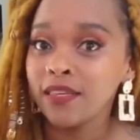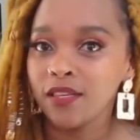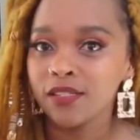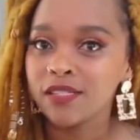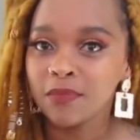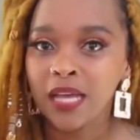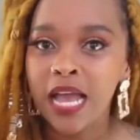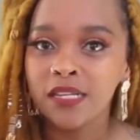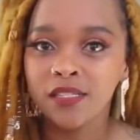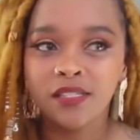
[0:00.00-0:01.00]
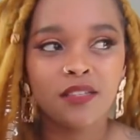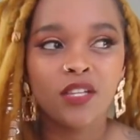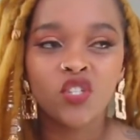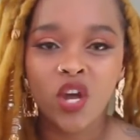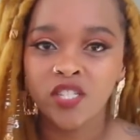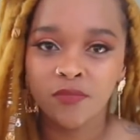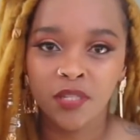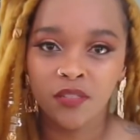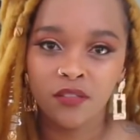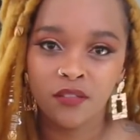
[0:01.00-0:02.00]
Some guys, they judge
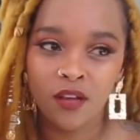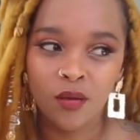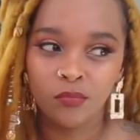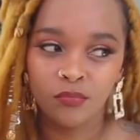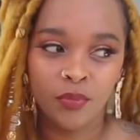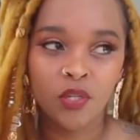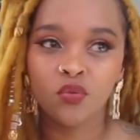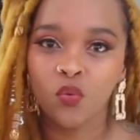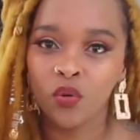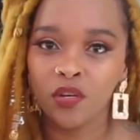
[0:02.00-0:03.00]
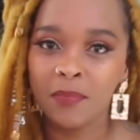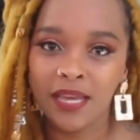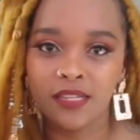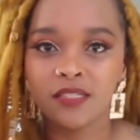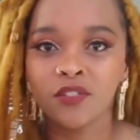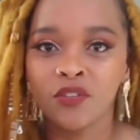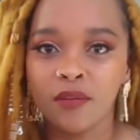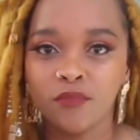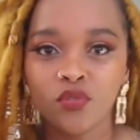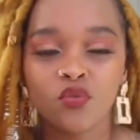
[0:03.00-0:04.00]
me based on my
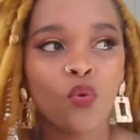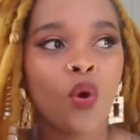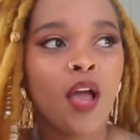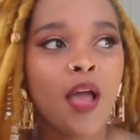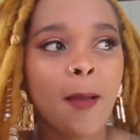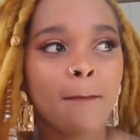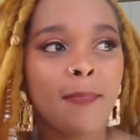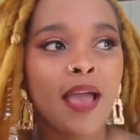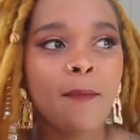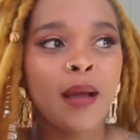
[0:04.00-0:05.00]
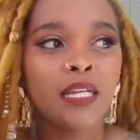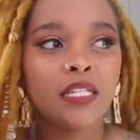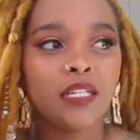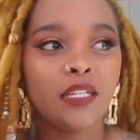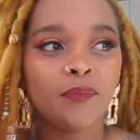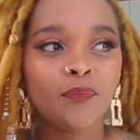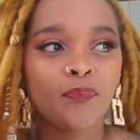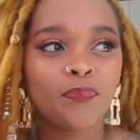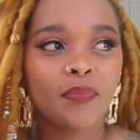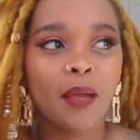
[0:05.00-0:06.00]
Instagram. So my abandi
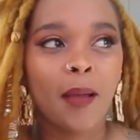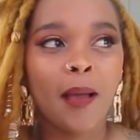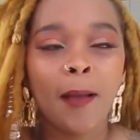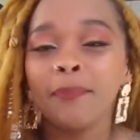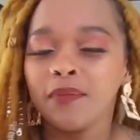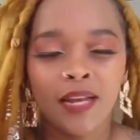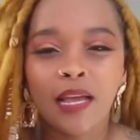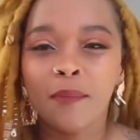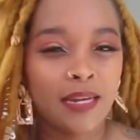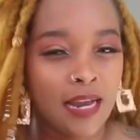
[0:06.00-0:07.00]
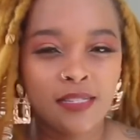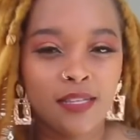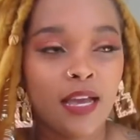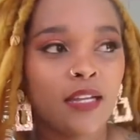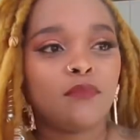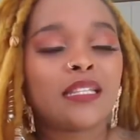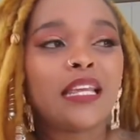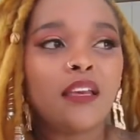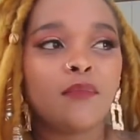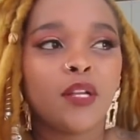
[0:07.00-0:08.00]
like abandazian, but
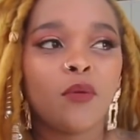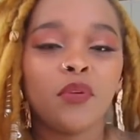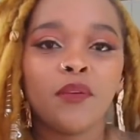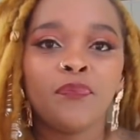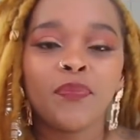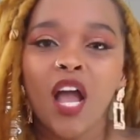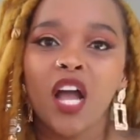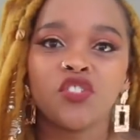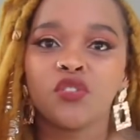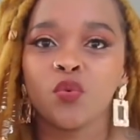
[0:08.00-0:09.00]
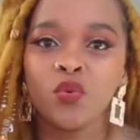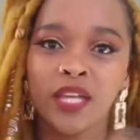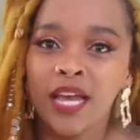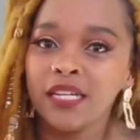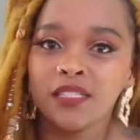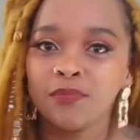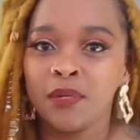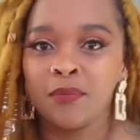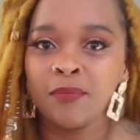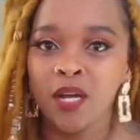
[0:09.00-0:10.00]
in game some ashes all that blah
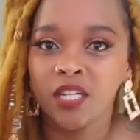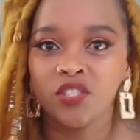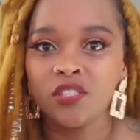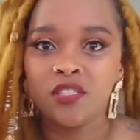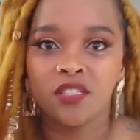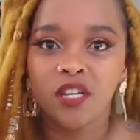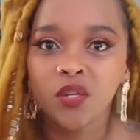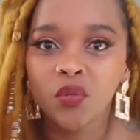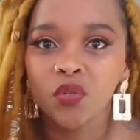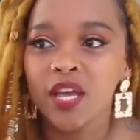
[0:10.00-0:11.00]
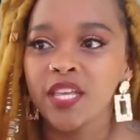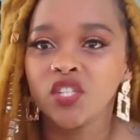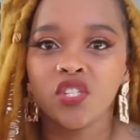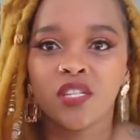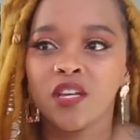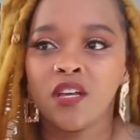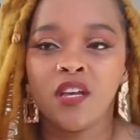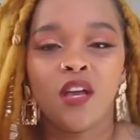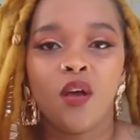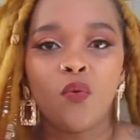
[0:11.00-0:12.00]
blah blah. She's a slay queen, okay, she's a
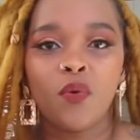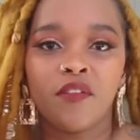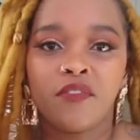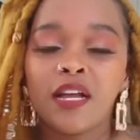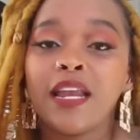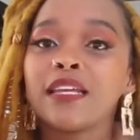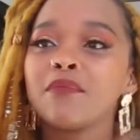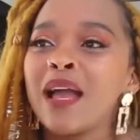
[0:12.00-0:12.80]
whatever. Like